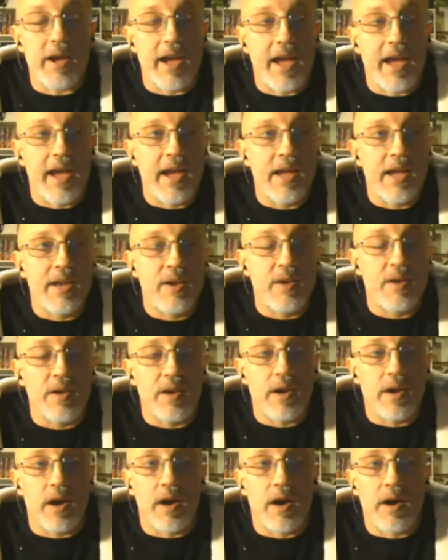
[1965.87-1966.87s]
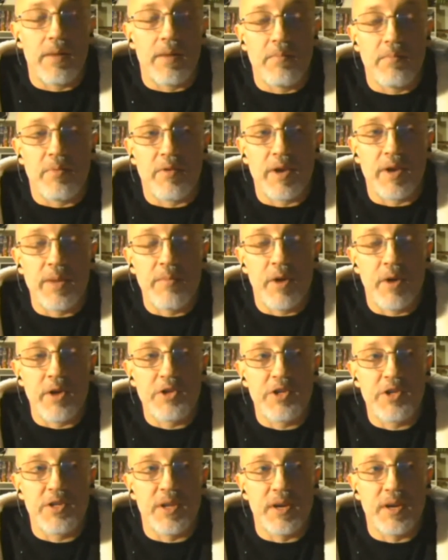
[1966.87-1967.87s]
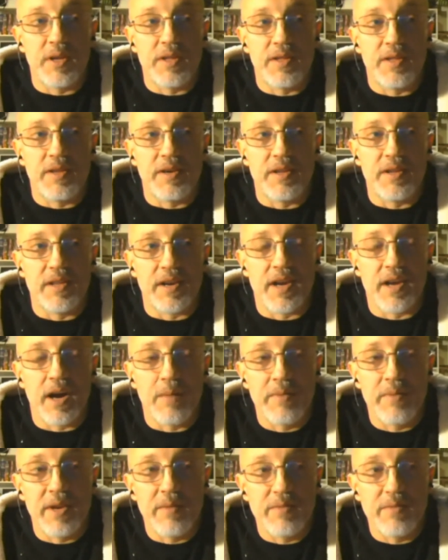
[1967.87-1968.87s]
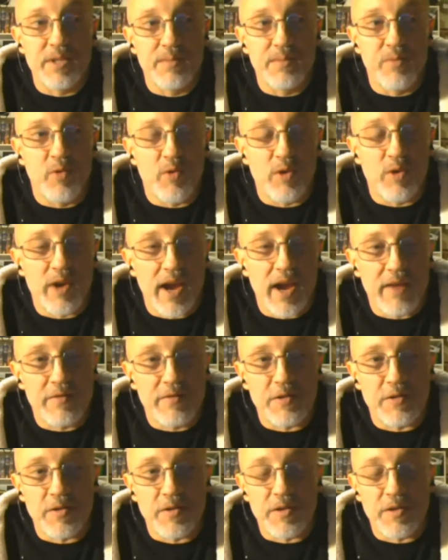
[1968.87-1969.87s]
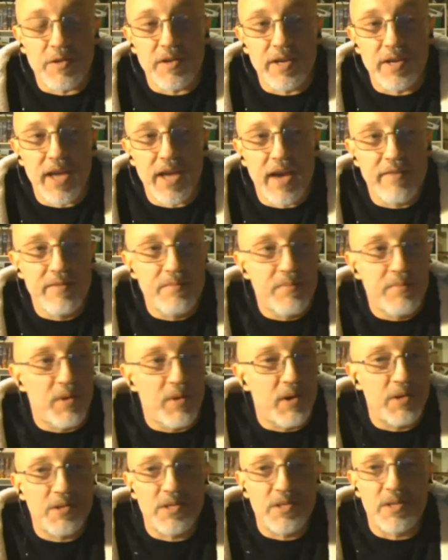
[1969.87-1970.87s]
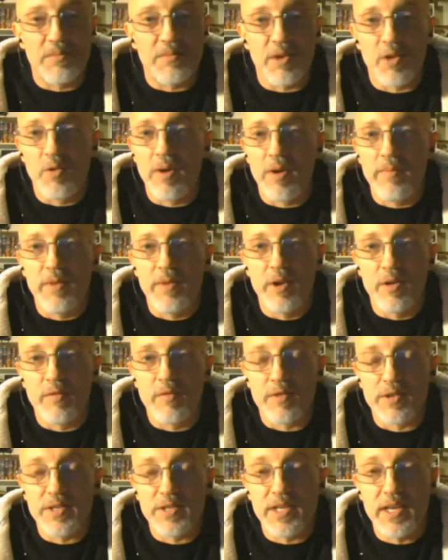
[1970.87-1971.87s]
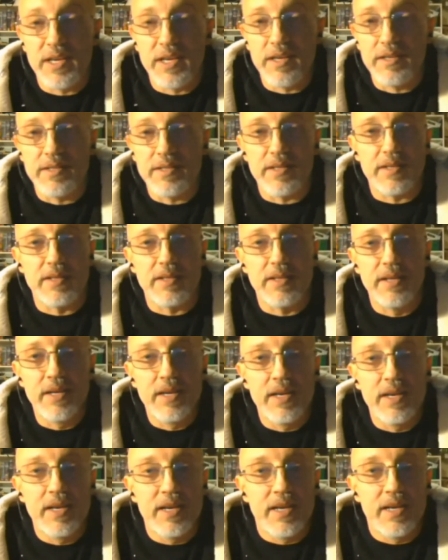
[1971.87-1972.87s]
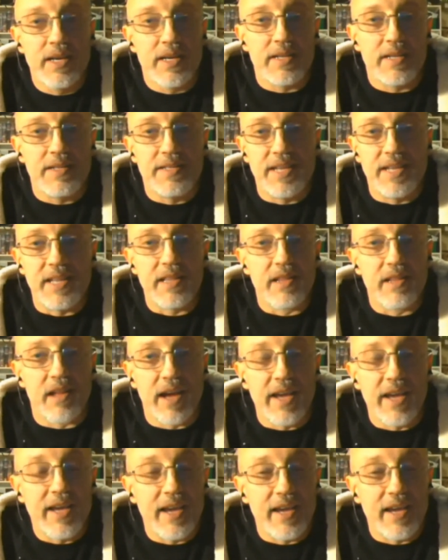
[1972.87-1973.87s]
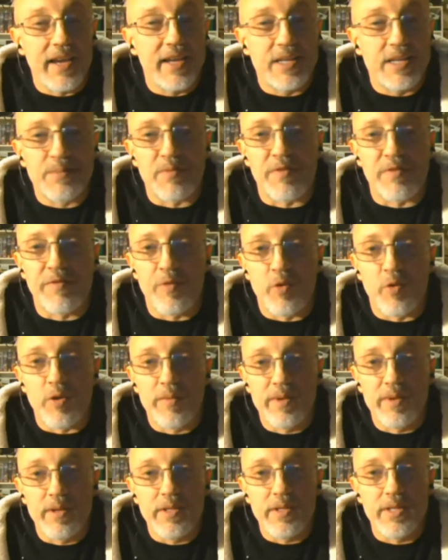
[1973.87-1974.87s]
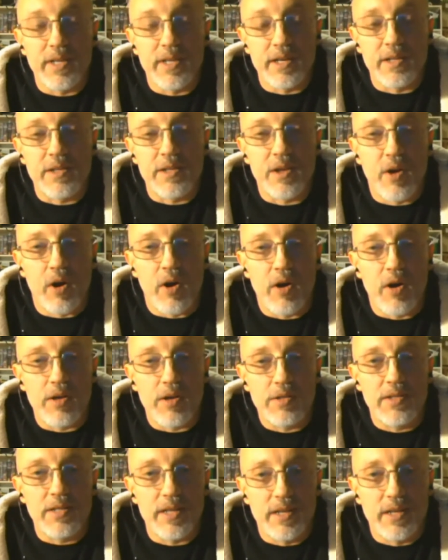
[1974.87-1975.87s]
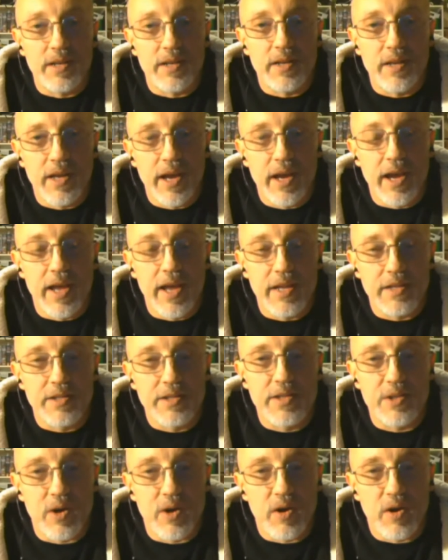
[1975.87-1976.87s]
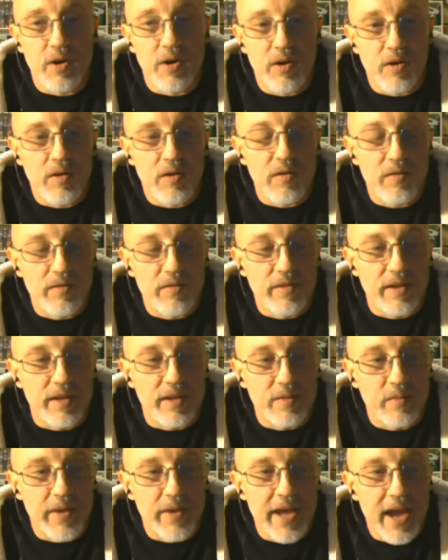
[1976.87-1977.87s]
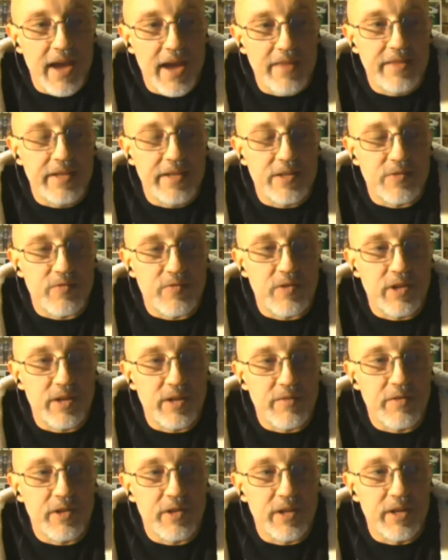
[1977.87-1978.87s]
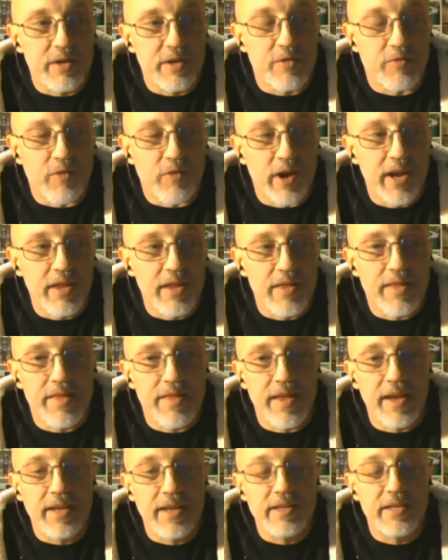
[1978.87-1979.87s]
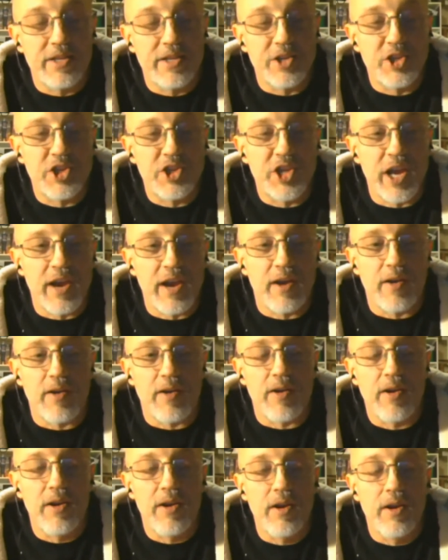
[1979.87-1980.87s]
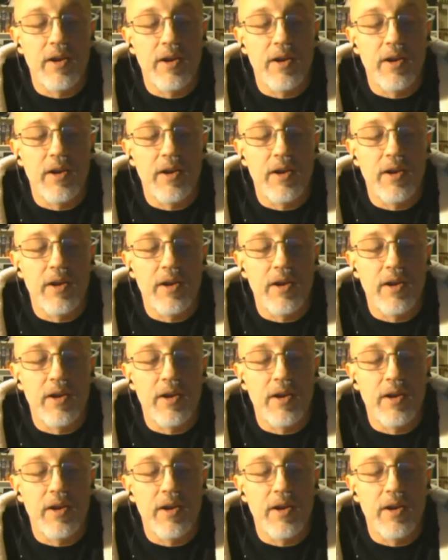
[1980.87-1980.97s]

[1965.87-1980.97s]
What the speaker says: And pretty much the company was born after Kevin bought some equipment overseas and didn't like its performance and its cost, and saw that we had this really, really great thing to share,